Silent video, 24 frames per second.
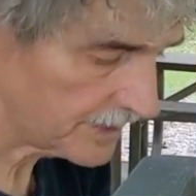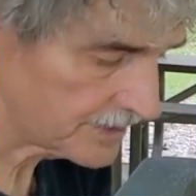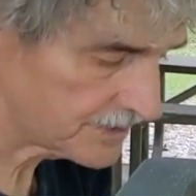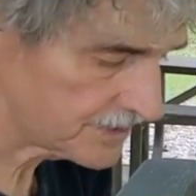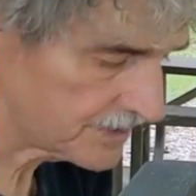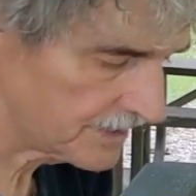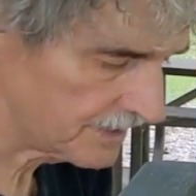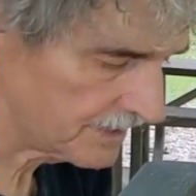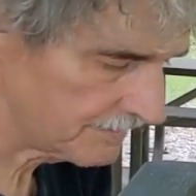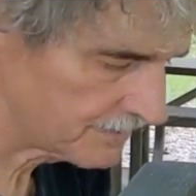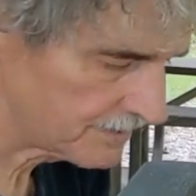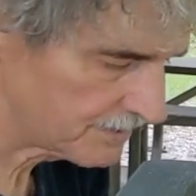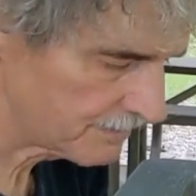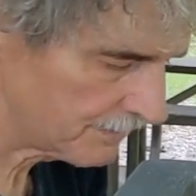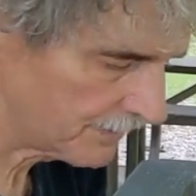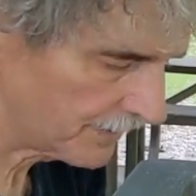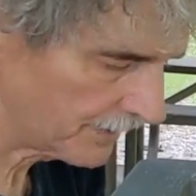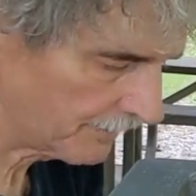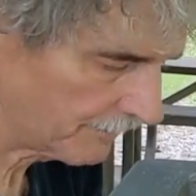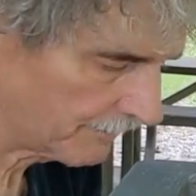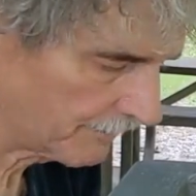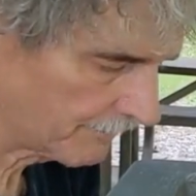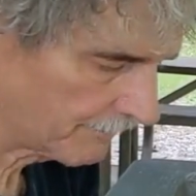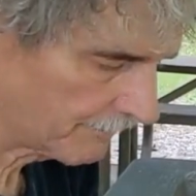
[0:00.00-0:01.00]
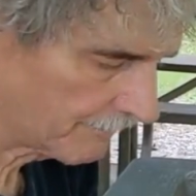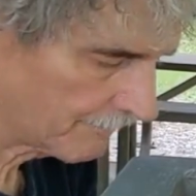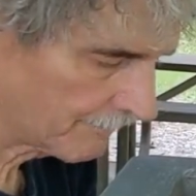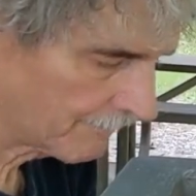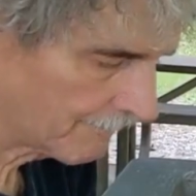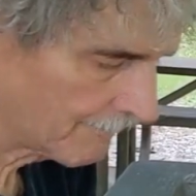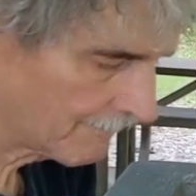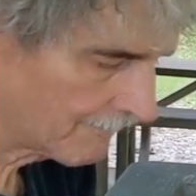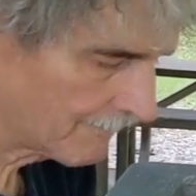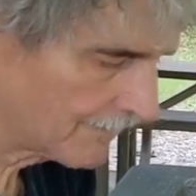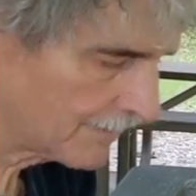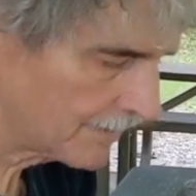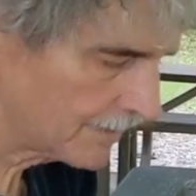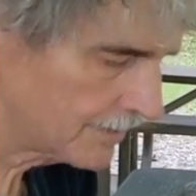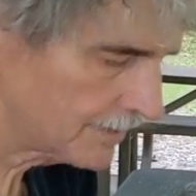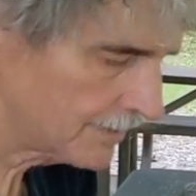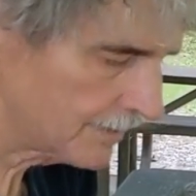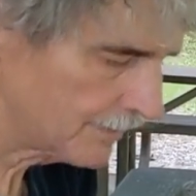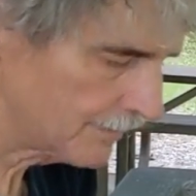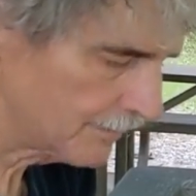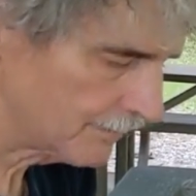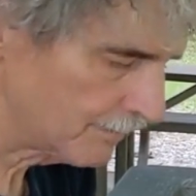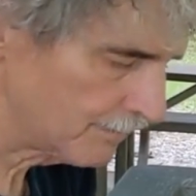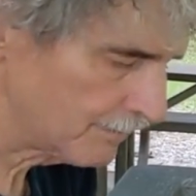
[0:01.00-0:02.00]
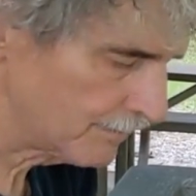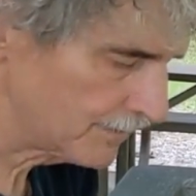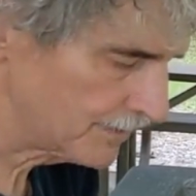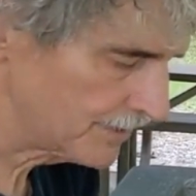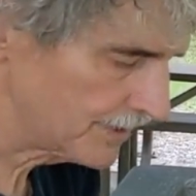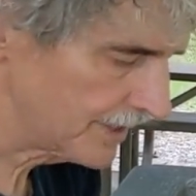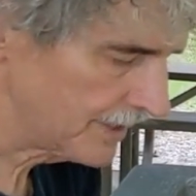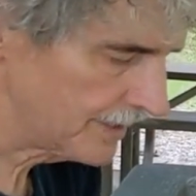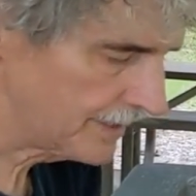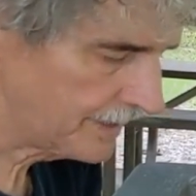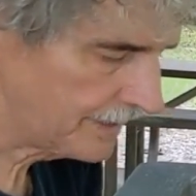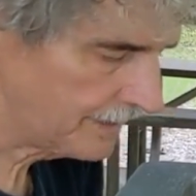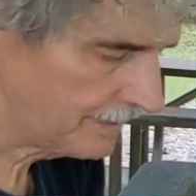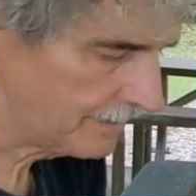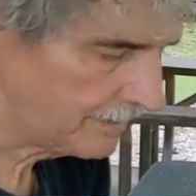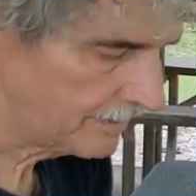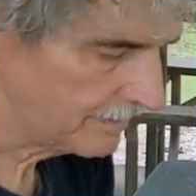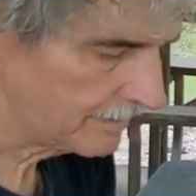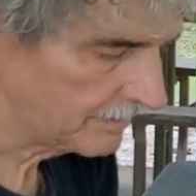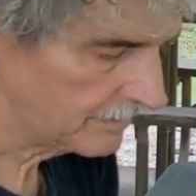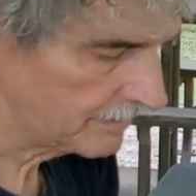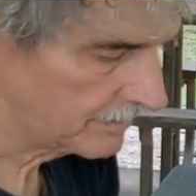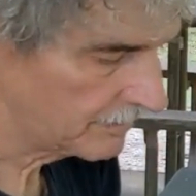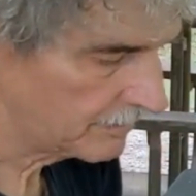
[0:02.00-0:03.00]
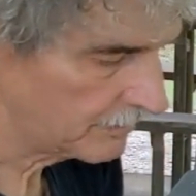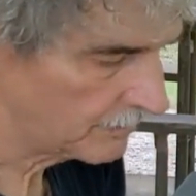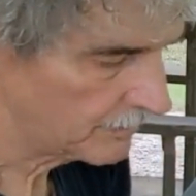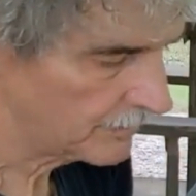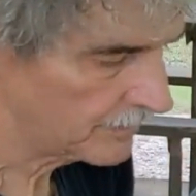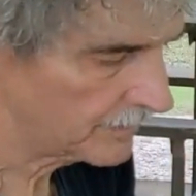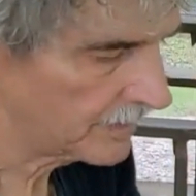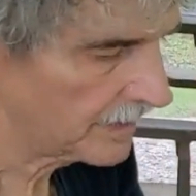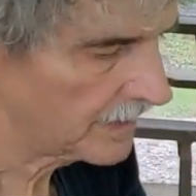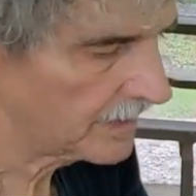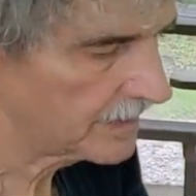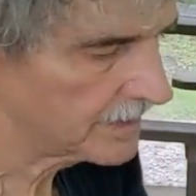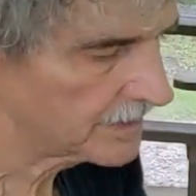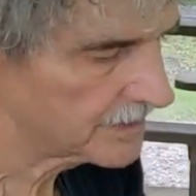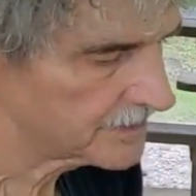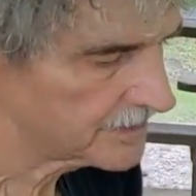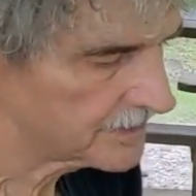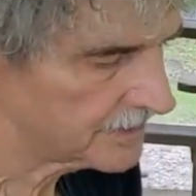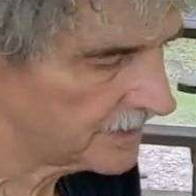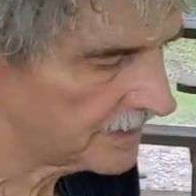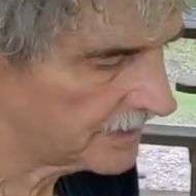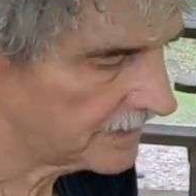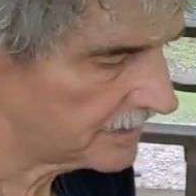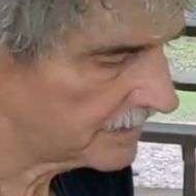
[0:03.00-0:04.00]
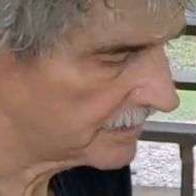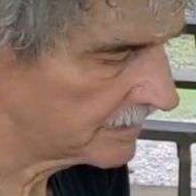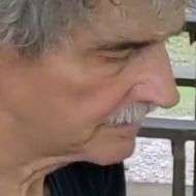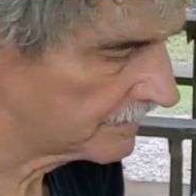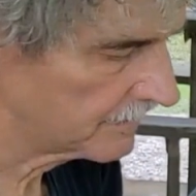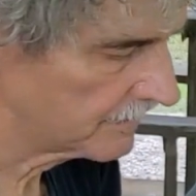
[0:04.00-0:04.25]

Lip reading: doesn't have a spring. So, put that in, we got it set,